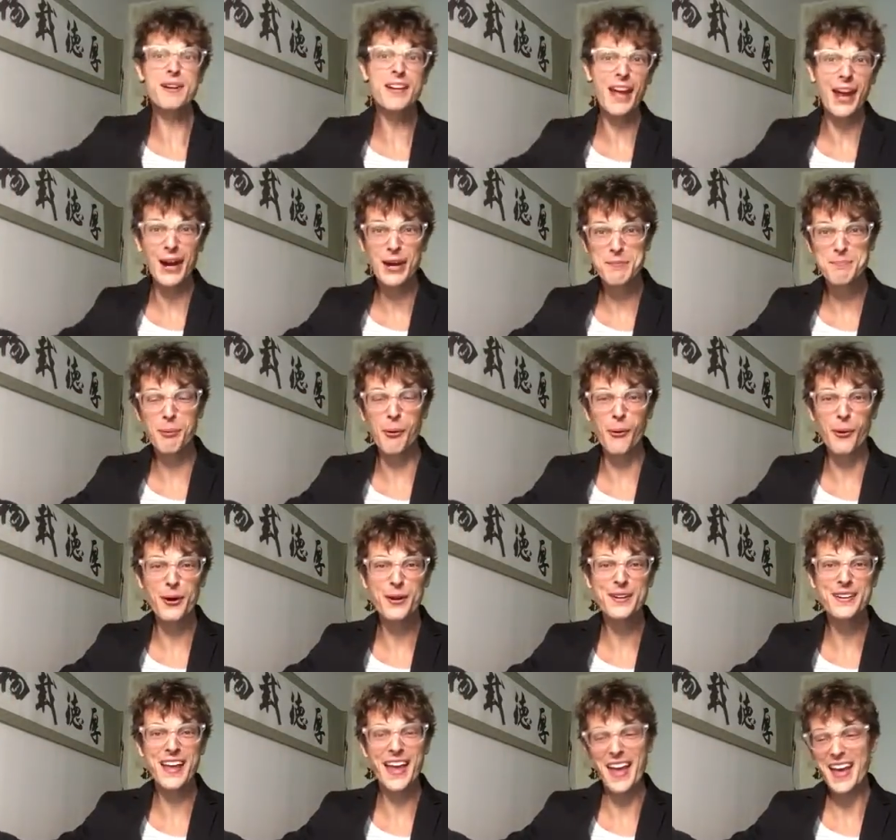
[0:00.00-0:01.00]
in an
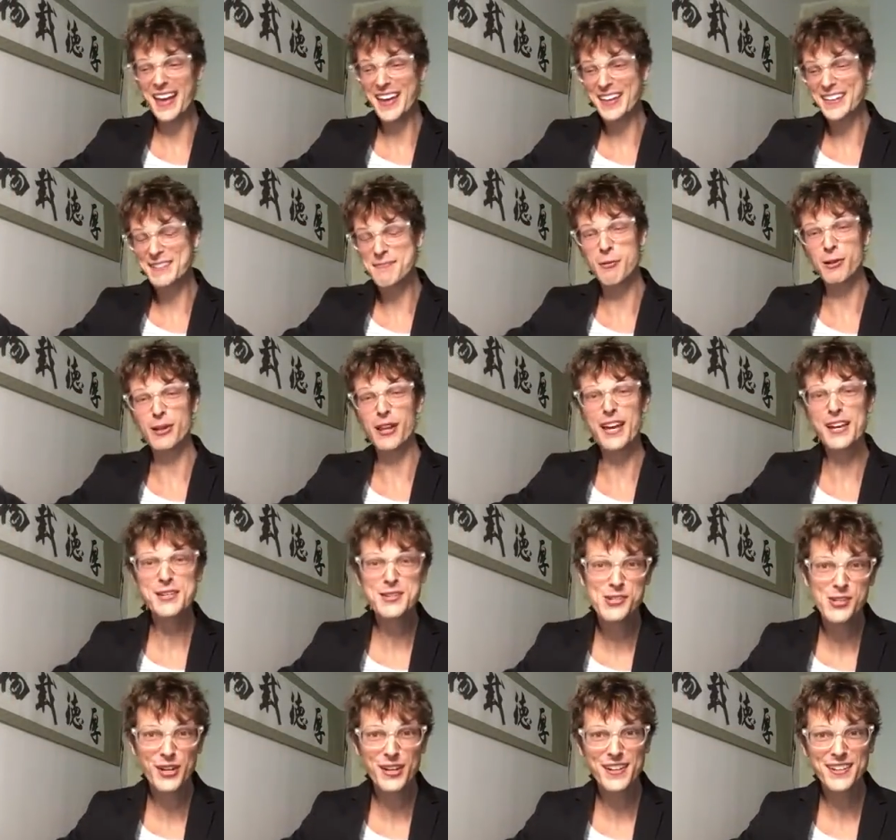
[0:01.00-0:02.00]
airport in
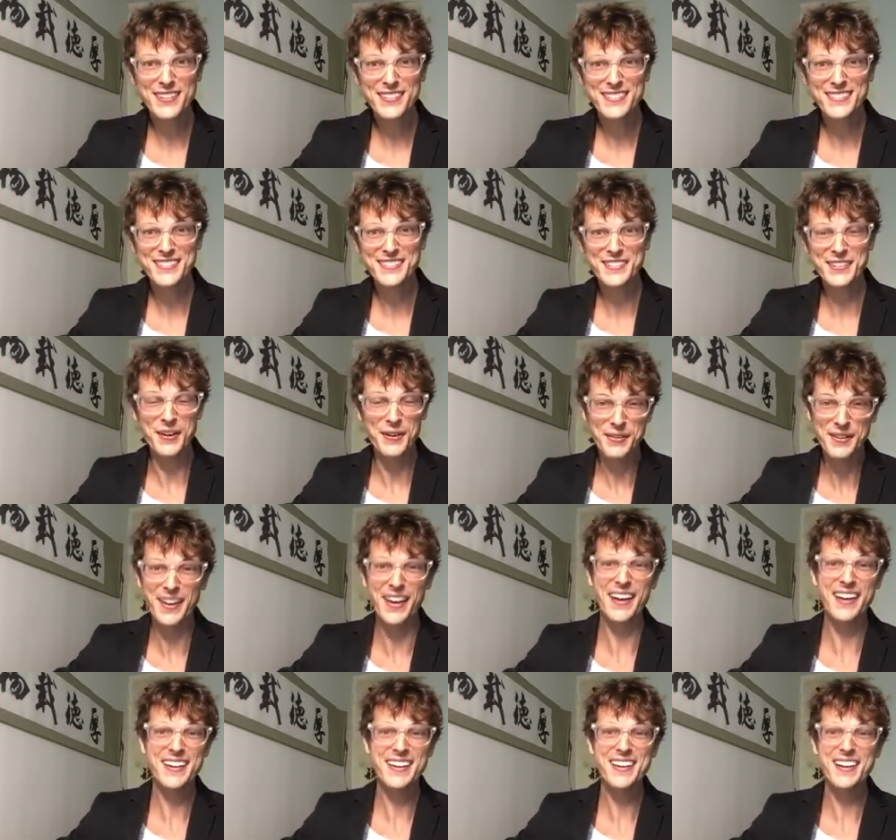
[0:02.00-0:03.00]
Malaysia.
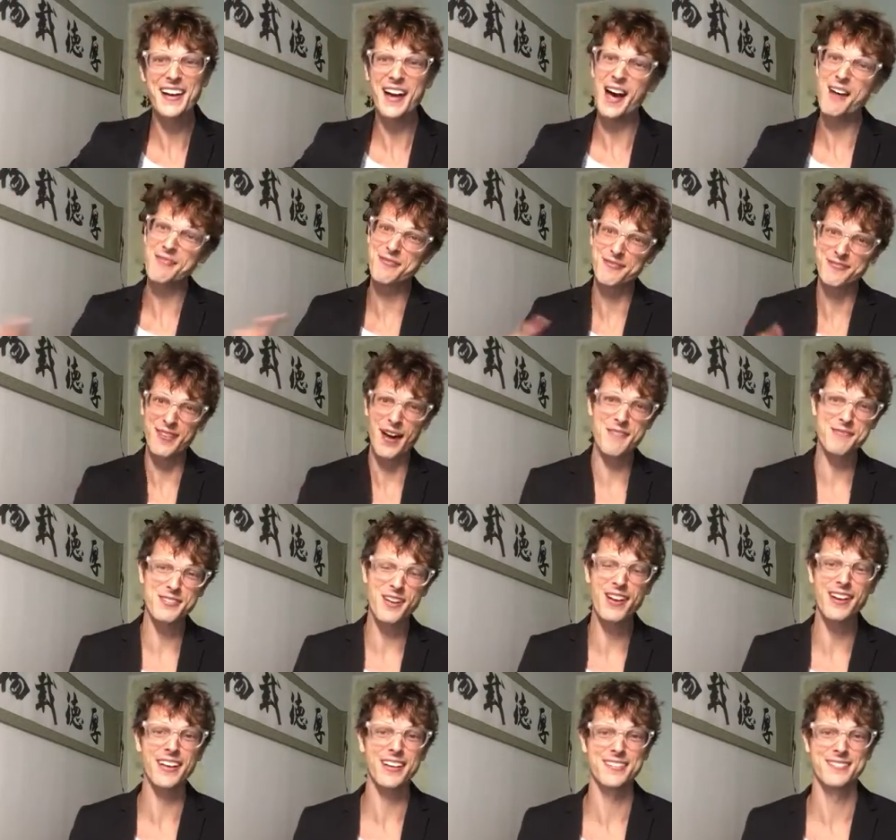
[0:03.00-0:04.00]
Okay, I've
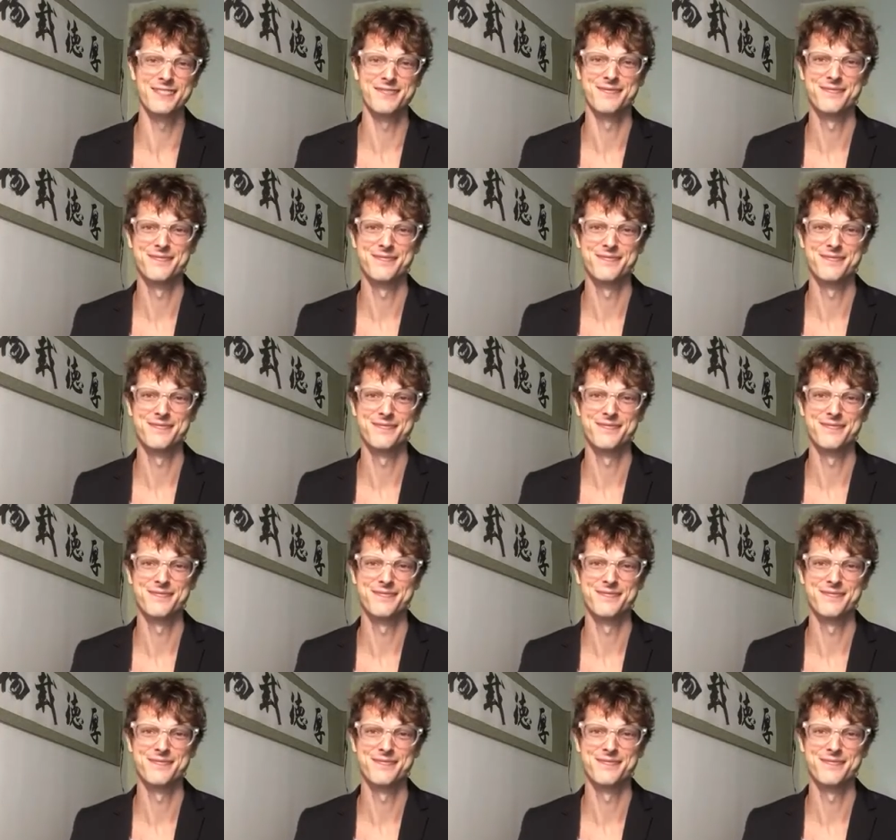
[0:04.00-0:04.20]
done it.